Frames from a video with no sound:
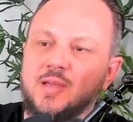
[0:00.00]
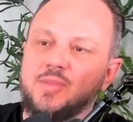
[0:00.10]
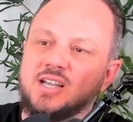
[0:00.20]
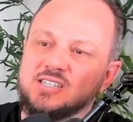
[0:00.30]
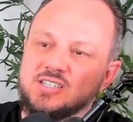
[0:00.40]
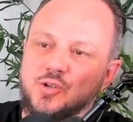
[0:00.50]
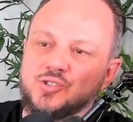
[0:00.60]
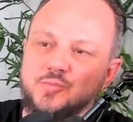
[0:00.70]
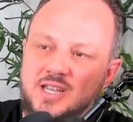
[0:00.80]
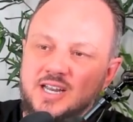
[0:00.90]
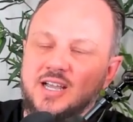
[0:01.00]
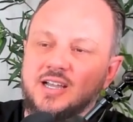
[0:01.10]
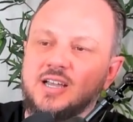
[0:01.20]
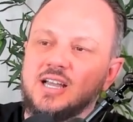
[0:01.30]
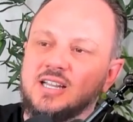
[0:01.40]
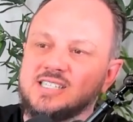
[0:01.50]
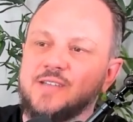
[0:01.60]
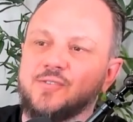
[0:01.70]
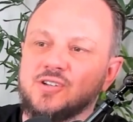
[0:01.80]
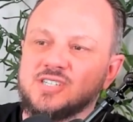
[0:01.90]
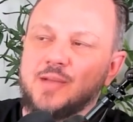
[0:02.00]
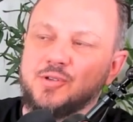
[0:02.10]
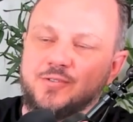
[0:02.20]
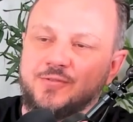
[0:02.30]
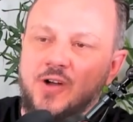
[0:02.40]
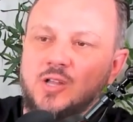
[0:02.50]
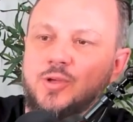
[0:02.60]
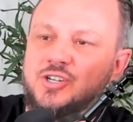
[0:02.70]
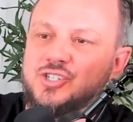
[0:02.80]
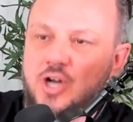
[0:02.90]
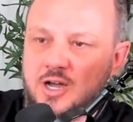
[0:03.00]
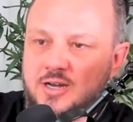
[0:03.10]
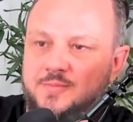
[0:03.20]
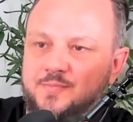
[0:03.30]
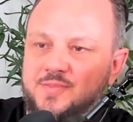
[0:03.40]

because in social media, let's say, for example, you're following John,